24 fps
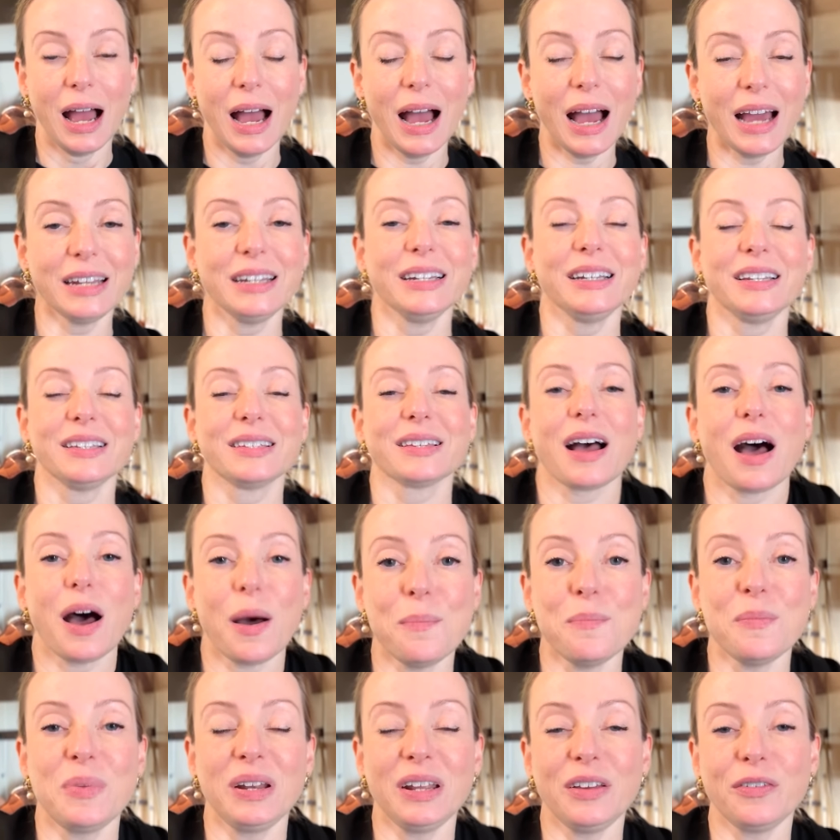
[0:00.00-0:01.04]
and it is
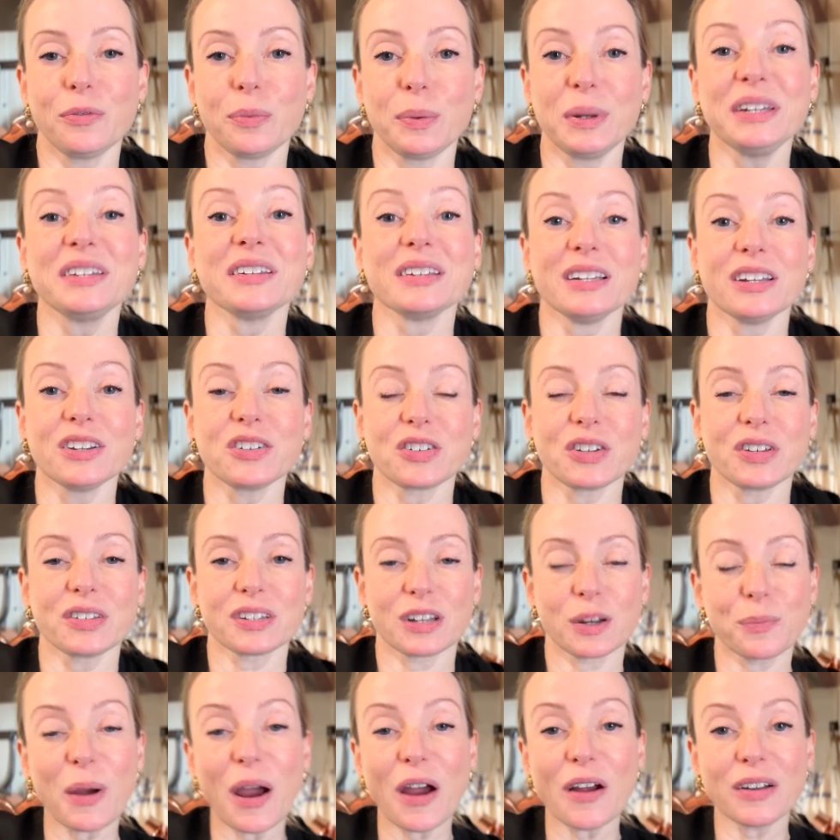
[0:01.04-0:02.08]
unbelievably delicious,
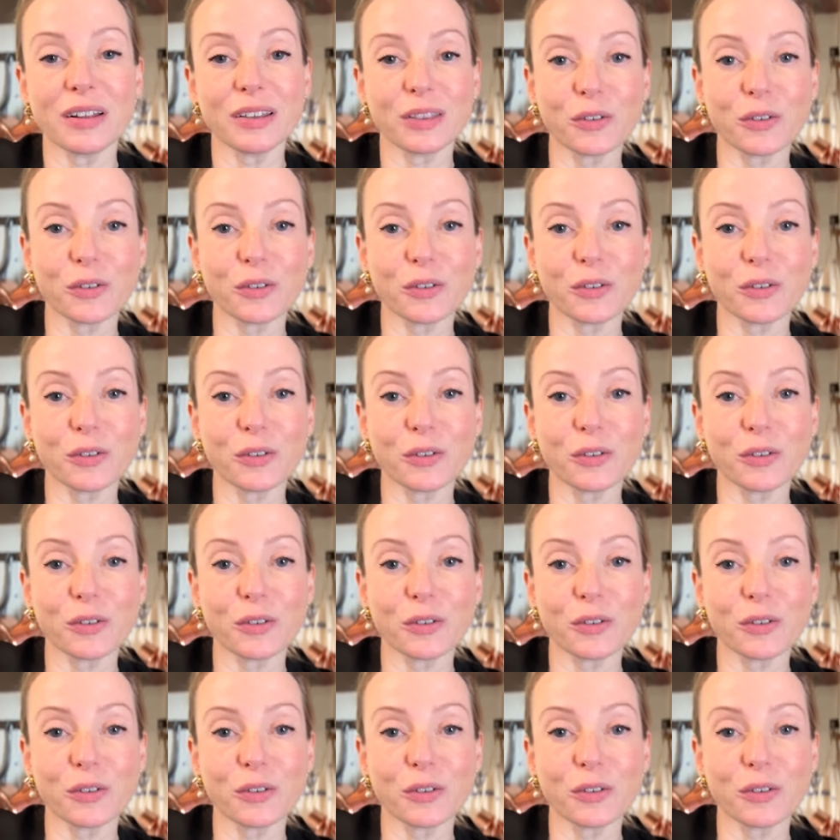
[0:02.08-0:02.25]
and apparently